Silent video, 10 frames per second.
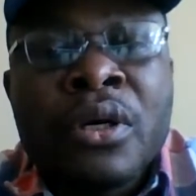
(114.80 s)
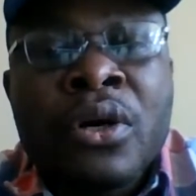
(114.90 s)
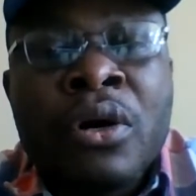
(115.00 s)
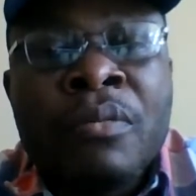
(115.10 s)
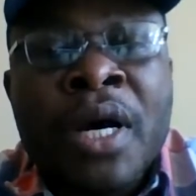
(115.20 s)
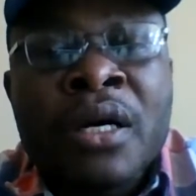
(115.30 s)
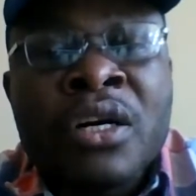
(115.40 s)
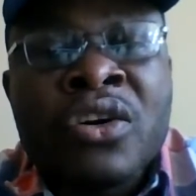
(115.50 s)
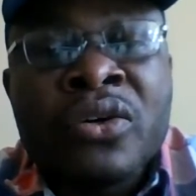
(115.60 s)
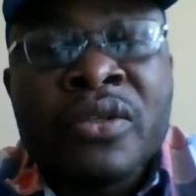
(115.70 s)
come
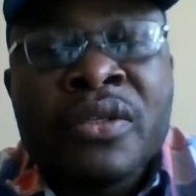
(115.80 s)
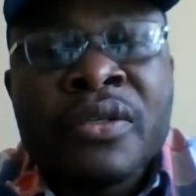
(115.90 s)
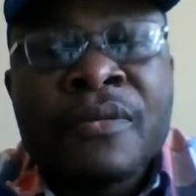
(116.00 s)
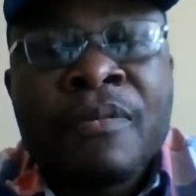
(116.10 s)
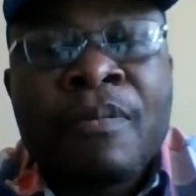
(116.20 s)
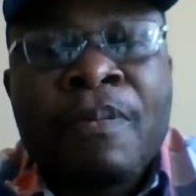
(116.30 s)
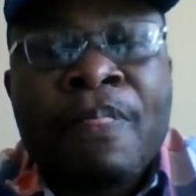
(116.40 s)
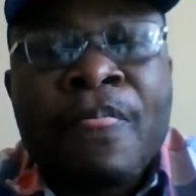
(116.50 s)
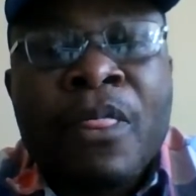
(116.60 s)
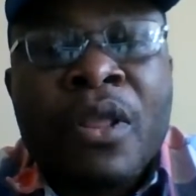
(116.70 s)
across.
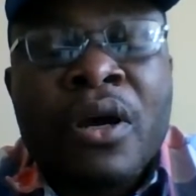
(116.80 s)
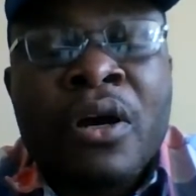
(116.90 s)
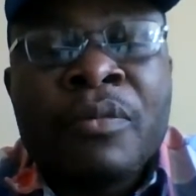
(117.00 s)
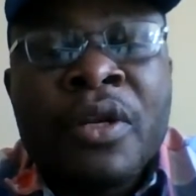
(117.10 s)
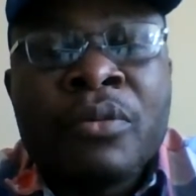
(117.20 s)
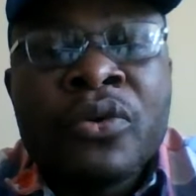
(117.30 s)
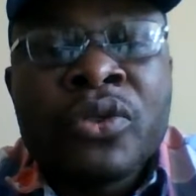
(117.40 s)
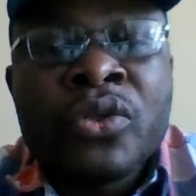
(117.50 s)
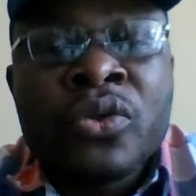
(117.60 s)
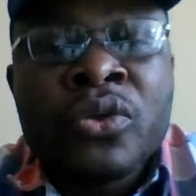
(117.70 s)
I've been able
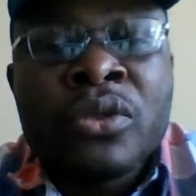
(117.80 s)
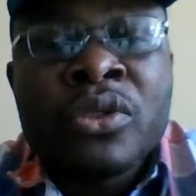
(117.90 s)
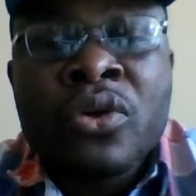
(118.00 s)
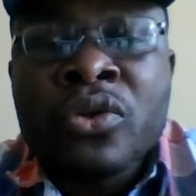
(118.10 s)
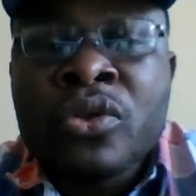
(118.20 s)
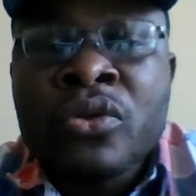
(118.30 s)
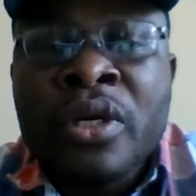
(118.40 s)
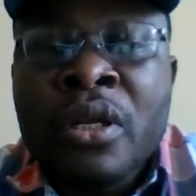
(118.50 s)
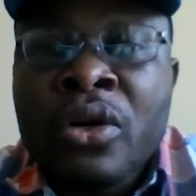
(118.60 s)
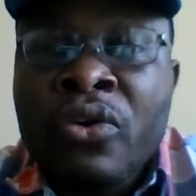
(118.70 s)
to talk to
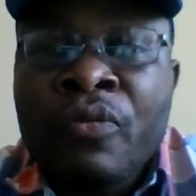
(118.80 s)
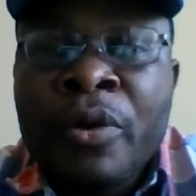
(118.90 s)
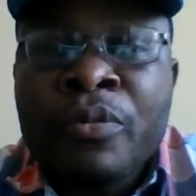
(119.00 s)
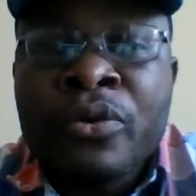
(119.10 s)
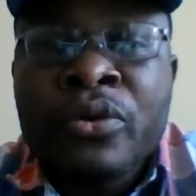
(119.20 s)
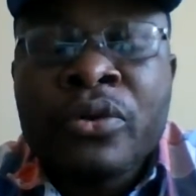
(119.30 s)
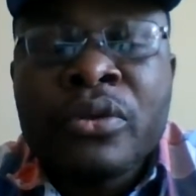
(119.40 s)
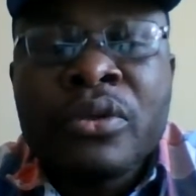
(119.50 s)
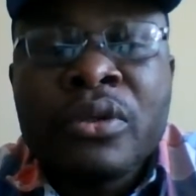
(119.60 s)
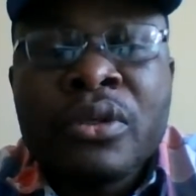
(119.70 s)
a lot of
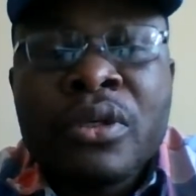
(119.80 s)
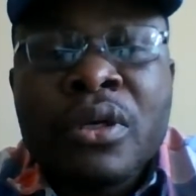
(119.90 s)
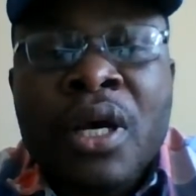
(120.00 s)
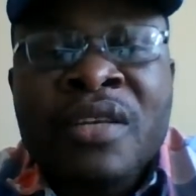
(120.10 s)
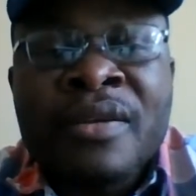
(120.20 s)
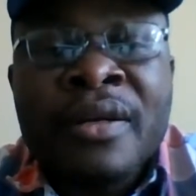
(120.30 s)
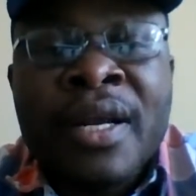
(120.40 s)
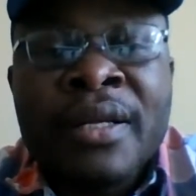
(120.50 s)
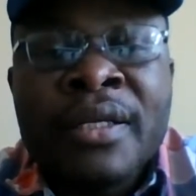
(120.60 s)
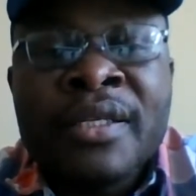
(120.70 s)
people as
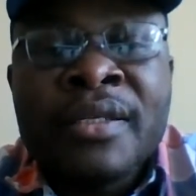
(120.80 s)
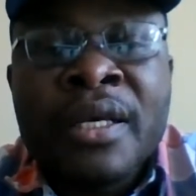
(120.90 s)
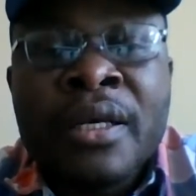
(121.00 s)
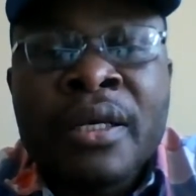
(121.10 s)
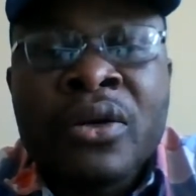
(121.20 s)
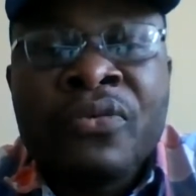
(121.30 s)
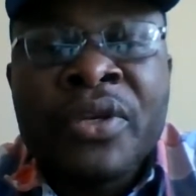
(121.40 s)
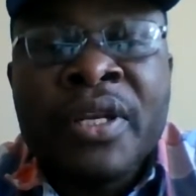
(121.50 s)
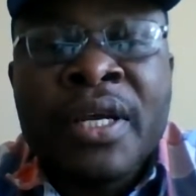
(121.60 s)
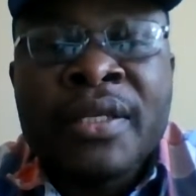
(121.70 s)
regard this
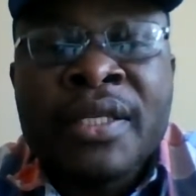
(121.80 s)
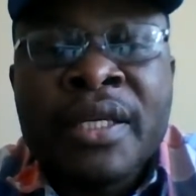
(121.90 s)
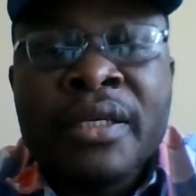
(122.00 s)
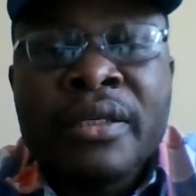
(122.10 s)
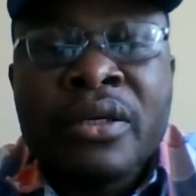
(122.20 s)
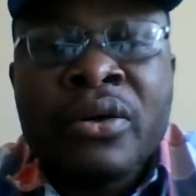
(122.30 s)
COVID-19